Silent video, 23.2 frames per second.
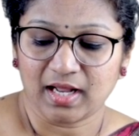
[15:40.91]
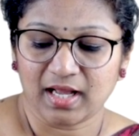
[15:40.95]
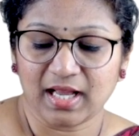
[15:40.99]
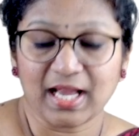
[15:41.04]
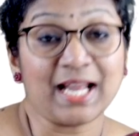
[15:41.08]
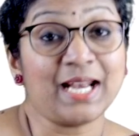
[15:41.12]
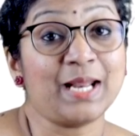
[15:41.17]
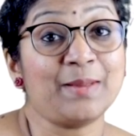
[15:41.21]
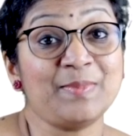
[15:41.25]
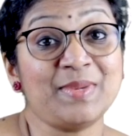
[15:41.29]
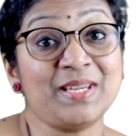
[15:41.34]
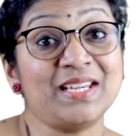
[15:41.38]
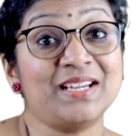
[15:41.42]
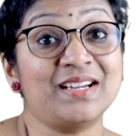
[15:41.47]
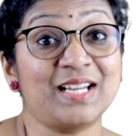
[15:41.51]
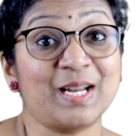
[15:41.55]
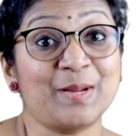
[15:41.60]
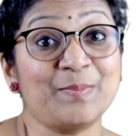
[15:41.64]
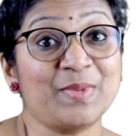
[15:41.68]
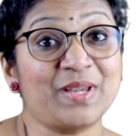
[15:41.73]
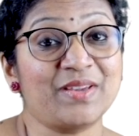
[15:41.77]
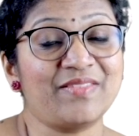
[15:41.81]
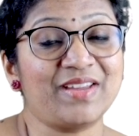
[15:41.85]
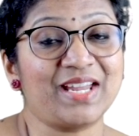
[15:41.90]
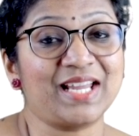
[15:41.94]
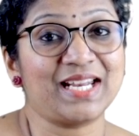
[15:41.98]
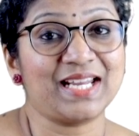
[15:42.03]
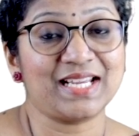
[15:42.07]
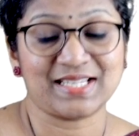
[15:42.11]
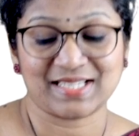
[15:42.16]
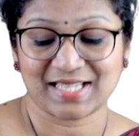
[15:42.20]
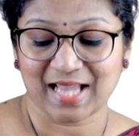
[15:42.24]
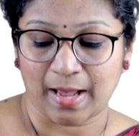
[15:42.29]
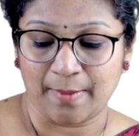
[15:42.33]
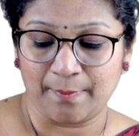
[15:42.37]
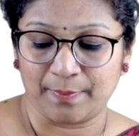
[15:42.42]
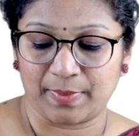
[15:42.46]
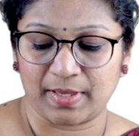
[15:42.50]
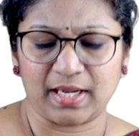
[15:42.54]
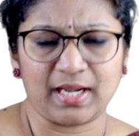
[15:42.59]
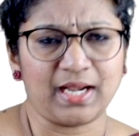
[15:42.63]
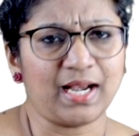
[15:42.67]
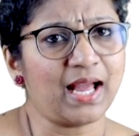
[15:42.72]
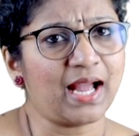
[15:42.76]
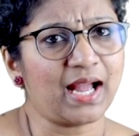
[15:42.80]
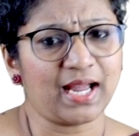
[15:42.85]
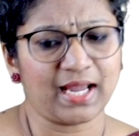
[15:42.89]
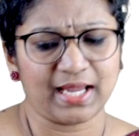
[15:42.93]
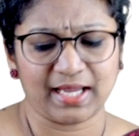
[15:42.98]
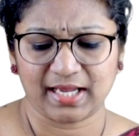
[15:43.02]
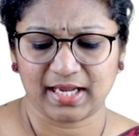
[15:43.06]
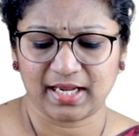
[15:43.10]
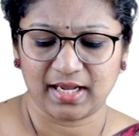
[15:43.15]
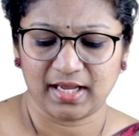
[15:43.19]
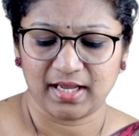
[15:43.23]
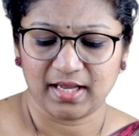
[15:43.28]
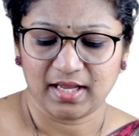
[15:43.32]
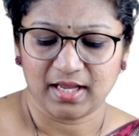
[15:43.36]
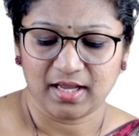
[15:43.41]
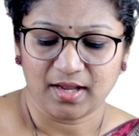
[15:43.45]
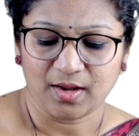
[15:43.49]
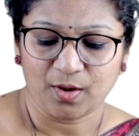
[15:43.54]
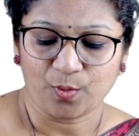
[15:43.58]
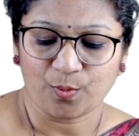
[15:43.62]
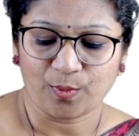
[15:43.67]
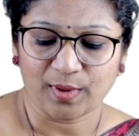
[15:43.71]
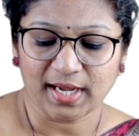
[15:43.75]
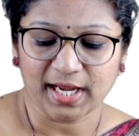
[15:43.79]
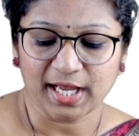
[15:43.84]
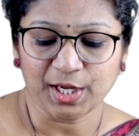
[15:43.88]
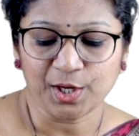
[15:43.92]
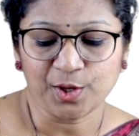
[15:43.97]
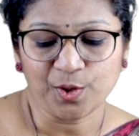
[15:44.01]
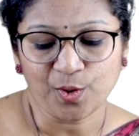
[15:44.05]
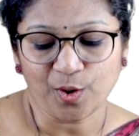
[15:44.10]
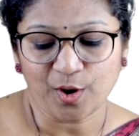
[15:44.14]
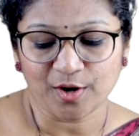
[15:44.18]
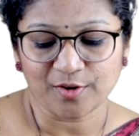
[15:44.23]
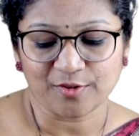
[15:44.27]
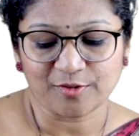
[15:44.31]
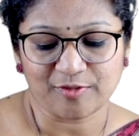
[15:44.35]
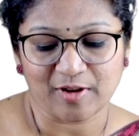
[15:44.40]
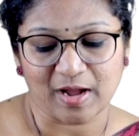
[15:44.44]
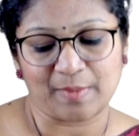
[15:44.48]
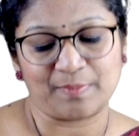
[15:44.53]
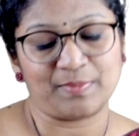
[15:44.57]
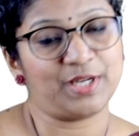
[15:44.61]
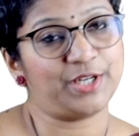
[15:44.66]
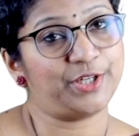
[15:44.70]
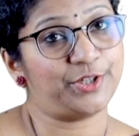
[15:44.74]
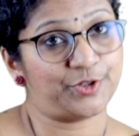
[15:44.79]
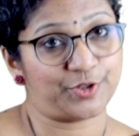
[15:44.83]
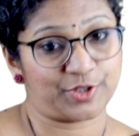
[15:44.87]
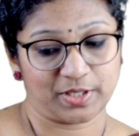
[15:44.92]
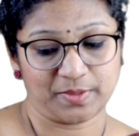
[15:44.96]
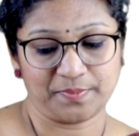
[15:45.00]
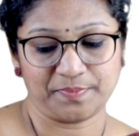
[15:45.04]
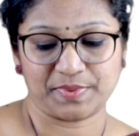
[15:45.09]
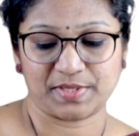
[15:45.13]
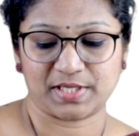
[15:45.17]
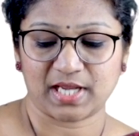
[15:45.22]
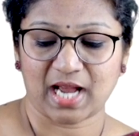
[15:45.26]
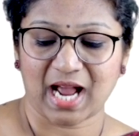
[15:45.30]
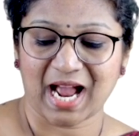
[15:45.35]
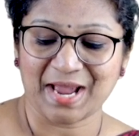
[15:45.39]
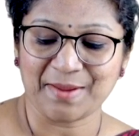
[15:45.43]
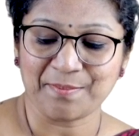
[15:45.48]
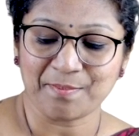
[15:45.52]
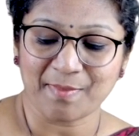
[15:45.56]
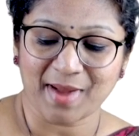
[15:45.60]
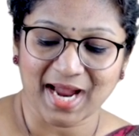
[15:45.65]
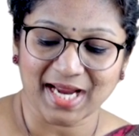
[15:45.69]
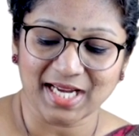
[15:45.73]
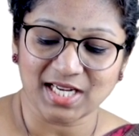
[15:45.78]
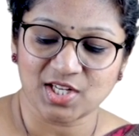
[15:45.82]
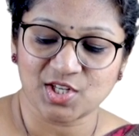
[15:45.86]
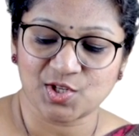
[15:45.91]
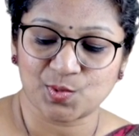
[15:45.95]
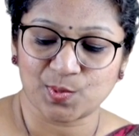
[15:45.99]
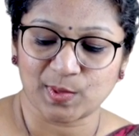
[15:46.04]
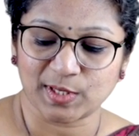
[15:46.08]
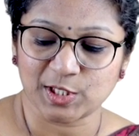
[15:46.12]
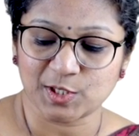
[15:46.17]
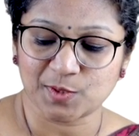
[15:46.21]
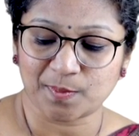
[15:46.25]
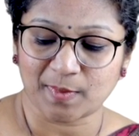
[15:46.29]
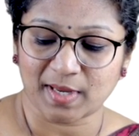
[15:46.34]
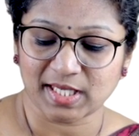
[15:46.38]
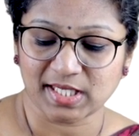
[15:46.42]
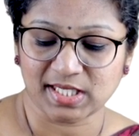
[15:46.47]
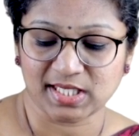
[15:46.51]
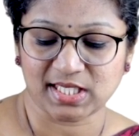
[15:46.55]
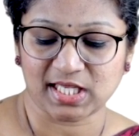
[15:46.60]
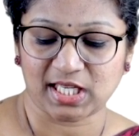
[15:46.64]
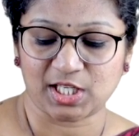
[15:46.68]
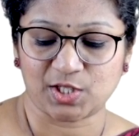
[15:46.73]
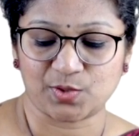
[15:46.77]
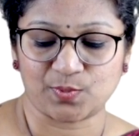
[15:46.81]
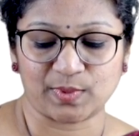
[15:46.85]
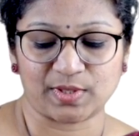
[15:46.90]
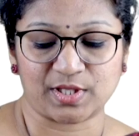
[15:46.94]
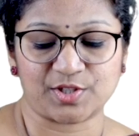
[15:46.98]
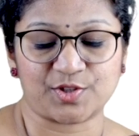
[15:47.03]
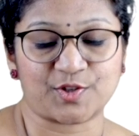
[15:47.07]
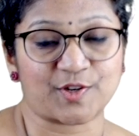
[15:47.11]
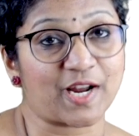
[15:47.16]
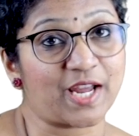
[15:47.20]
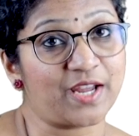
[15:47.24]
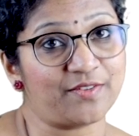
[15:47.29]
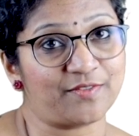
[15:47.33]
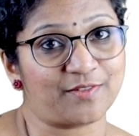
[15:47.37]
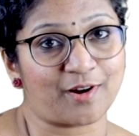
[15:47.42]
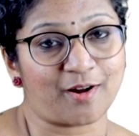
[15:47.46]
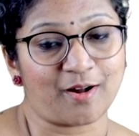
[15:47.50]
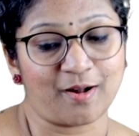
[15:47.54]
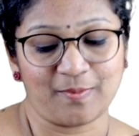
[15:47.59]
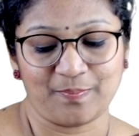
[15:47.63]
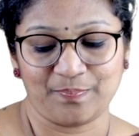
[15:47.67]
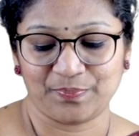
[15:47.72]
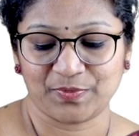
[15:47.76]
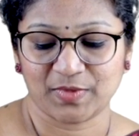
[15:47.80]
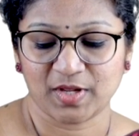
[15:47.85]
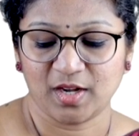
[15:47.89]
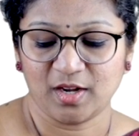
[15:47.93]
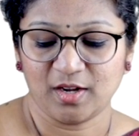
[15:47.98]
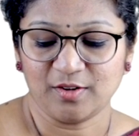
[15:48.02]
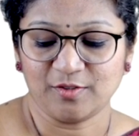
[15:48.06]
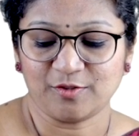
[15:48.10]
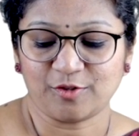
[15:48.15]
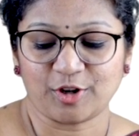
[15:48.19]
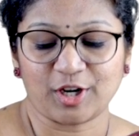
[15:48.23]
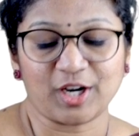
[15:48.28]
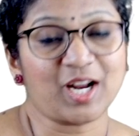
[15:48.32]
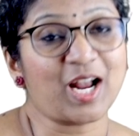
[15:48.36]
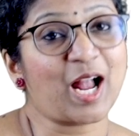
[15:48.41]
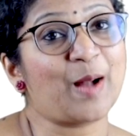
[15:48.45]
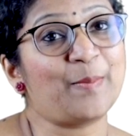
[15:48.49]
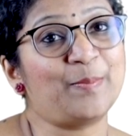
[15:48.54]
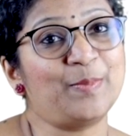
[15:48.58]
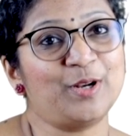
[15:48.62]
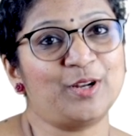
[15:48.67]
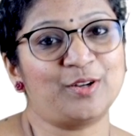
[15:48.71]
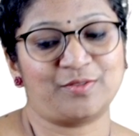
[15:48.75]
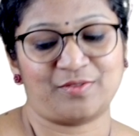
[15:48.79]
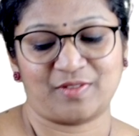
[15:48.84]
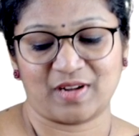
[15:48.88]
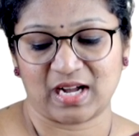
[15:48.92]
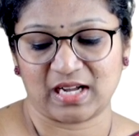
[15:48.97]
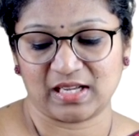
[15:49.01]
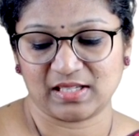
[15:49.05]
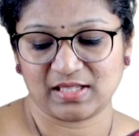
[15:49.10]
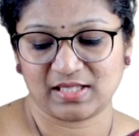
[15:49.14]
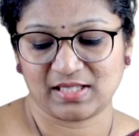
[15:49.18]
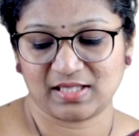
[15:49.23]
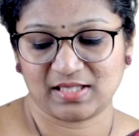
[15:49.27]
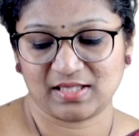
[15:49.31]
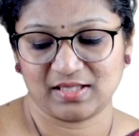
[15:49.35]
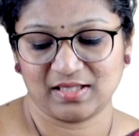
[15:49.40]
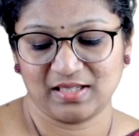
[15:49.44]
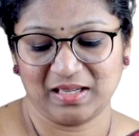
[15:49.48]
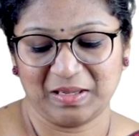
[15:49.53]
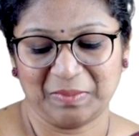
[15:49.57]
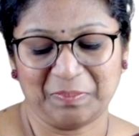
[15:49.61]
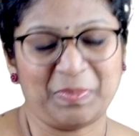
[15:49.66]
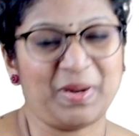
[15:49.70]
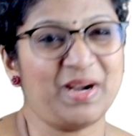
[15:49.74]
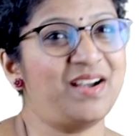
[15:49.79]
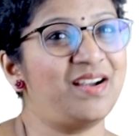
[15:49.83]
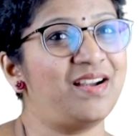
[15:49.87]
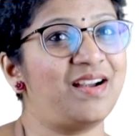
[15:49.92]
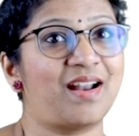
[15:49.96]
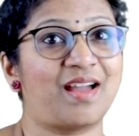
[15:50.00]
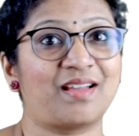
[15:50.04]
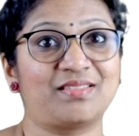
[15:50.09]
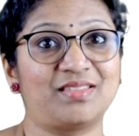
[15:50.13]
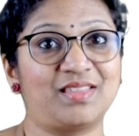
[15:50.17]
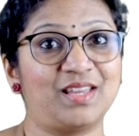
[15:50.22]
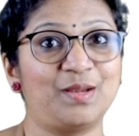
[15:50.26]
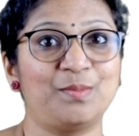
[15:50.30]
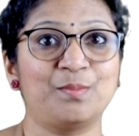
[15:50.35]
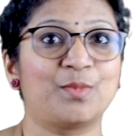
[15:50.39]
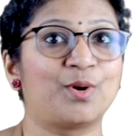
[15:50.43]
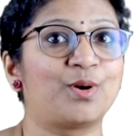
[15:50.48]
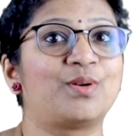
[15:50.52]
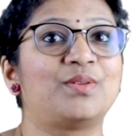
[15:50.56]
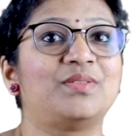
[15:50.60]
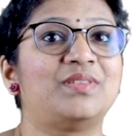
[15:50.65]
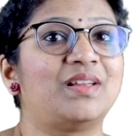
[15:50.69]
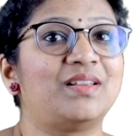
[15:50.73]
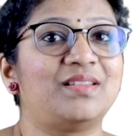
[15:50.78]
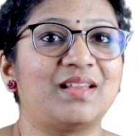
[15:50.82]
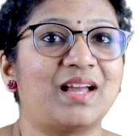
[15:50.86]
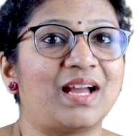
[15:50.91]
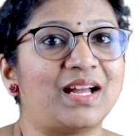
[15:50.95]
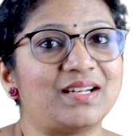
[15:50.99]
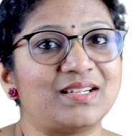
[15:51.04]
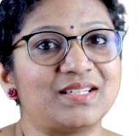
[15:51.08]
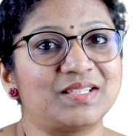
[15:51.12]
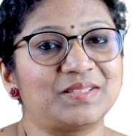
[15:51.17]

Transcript: And I'm giving an example. Like when I go on family trips, I might switch my seat with the driver for a couple of hours, but nothing more than that.